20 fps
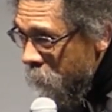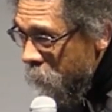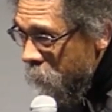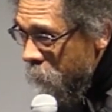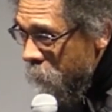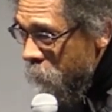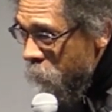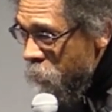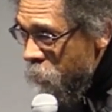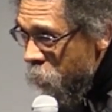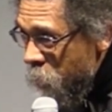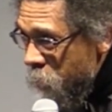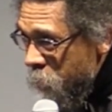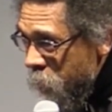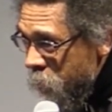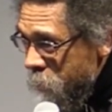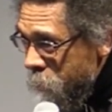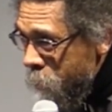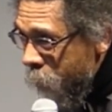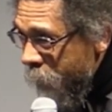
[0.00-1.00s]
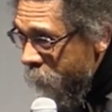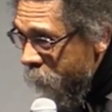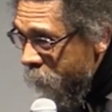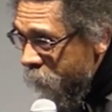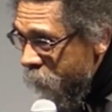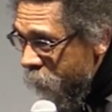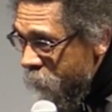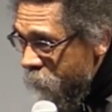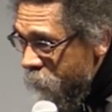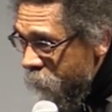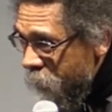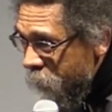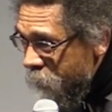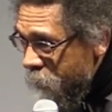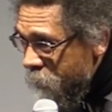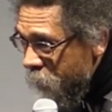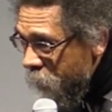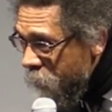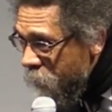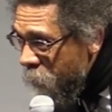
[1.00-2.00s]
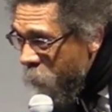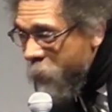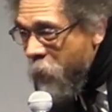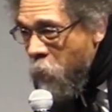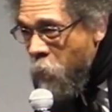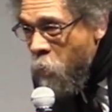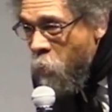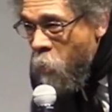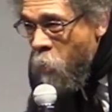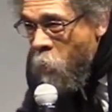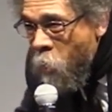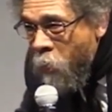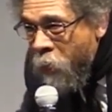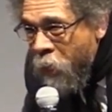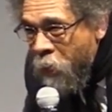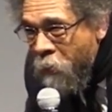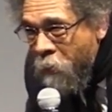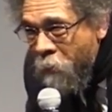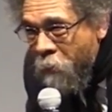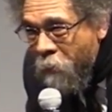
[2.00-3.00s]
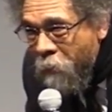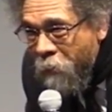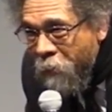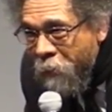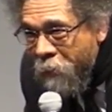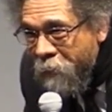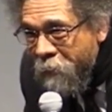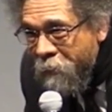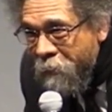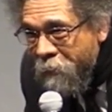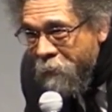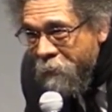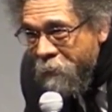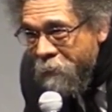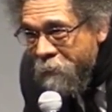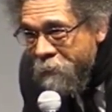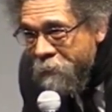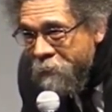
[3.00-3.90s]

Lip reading: Jewish brothers and sisters. And we can go on and on. An